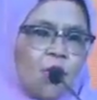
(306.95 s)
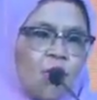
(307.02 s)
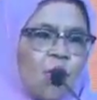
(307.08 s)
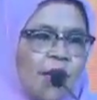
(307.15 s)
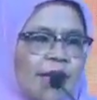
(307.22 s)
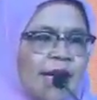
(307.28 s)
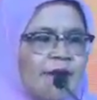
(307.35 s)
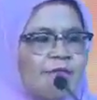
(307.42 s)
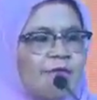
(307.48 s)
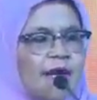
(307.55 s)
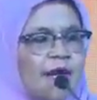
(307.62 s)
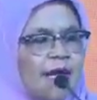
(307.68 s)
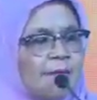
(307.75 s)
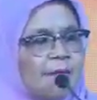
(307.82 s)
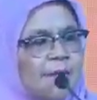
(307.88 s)
Whatever
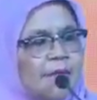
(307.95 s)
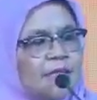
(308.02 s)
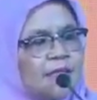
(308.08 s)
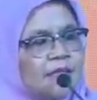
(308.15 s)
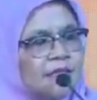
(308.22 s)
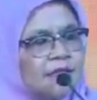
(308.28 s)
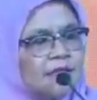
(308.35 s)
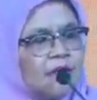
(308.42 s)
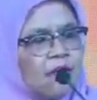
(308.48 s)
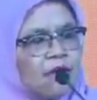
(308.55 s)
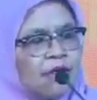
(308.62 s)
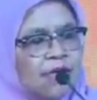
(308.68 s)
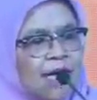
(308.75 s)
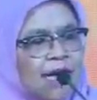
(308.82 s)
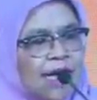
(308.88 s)
happened
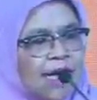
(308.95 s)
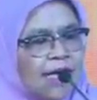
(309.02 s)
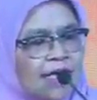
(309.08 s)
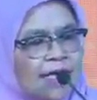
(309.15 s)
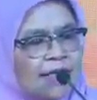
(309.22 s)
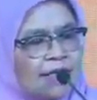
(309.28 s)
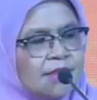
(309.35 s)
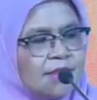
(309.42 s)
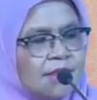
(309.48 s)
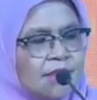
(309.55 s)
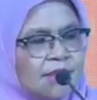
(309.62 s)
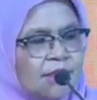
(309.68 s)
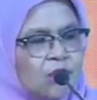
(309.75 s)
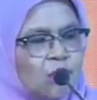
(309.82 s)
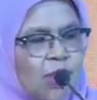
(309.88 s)
on the highland,
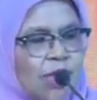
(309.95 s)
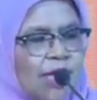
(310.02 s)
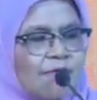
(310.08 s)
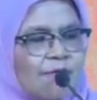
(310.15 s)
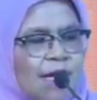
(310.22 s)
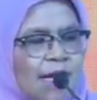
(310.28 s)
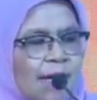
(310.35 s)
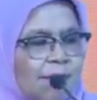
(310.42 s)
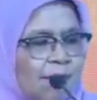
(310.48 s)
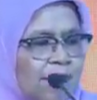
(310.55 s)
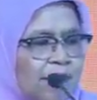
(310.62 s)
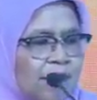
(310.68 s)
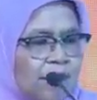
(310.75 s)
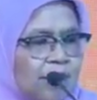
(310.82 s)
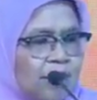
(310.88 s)
whatever
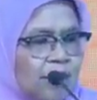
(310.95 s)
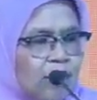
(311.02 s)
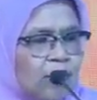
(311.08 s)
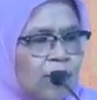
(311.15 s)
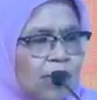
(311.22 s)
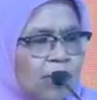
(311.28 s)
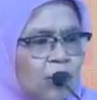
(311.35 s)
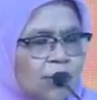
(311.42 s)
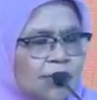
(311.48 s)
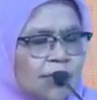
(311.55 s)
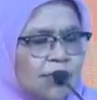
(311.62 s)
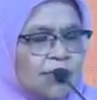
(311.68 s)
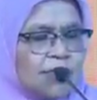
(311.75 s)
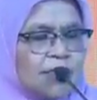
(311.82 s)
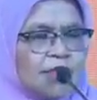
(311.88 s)
happened on the
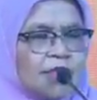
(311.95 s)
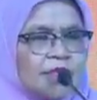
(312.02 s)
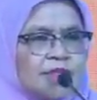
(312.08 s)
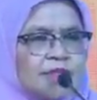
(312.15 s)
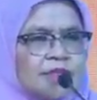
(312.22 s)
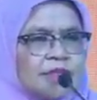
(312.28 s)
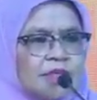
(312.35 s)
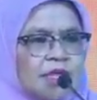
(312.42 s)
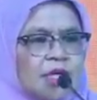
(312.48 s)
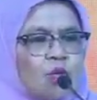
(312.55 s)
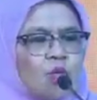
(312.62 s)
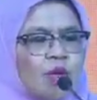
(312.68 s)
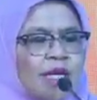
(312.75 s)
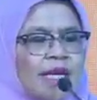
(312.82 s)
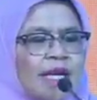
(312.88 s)
coastal cities
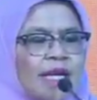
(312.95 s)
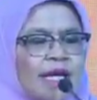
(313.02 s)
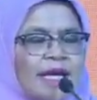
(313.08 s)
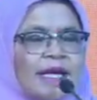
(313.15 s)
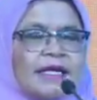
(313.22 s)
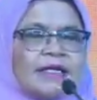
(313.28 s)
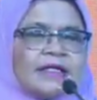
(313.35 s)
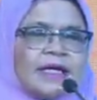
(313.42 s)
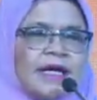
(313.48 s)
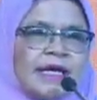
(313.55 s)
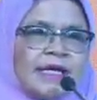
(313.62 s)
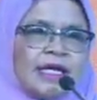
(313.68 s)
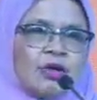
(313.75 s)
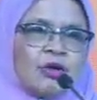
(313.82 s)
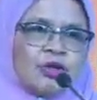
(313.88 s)
will end
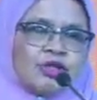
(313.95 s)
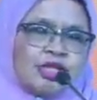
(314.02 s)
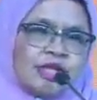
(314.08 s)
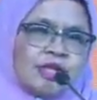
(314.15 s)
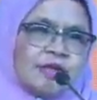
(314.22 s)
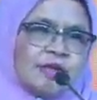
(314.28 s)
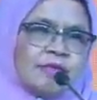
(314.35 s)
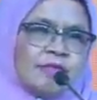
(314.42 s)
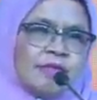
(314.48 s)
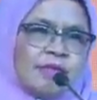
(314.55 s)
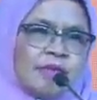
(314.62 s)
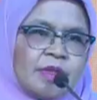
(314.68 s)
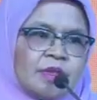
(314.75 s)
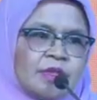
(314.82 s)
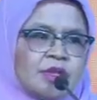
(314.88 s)
at the ocean.
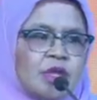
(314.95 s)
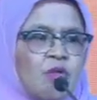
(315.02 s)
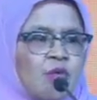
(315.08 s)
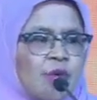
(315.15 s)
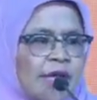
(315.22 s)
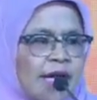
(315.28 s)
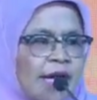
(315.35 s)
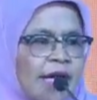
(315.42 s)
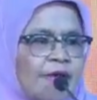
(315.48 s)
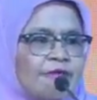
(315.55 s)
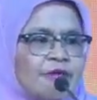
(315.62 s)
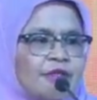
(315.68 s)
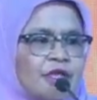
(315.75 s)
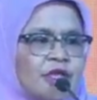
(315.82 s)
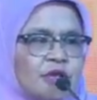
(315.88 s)
So we
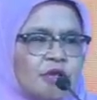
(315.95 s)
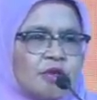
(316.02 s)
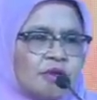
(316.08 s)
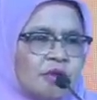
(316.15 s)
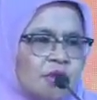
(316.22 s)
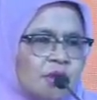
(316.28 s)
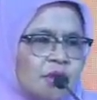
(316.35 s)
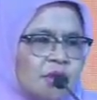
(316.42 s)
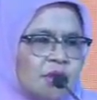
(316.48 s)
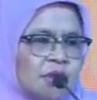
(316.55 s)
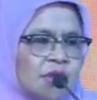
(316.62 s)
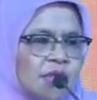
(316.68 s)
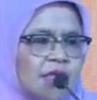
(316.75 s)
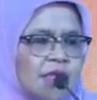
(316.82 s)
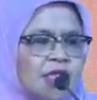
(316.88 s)
have to look
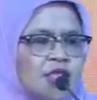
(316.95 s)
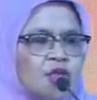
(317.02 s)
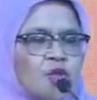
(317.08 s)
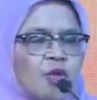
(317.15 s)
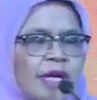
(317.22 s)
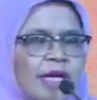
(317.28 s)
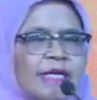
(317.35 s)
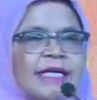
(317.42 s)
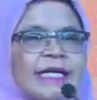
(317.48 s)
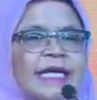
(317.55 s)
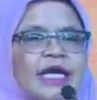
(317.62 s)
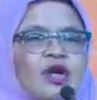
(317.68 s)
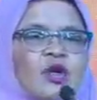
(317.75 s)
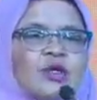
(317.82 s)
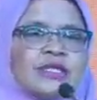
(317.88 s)
into an
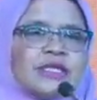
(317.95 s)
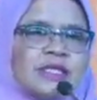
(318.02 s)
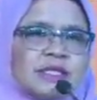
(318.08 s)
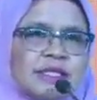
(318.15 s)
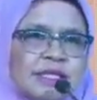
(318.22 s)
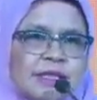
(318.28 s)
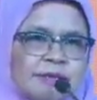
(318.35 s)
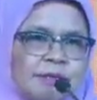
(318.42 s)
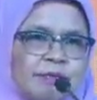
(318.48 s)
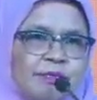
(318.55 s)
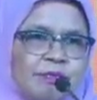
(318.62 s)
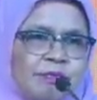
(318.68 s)
ecosystem.